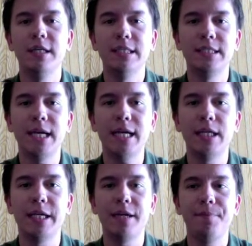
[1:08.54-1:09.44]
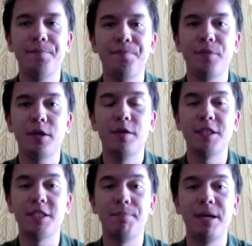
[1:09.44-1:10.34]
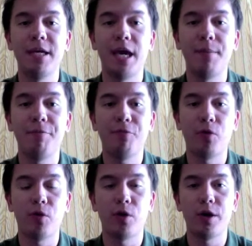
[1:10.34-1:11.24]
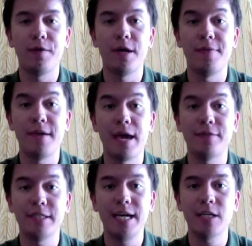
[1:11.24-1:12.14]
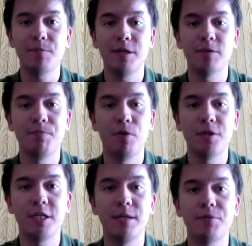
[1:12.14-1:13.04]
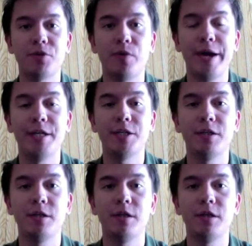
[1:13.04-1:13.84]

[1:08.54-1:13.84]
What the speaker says: Secondly, this is a big game in the FCS because both teams are ranked.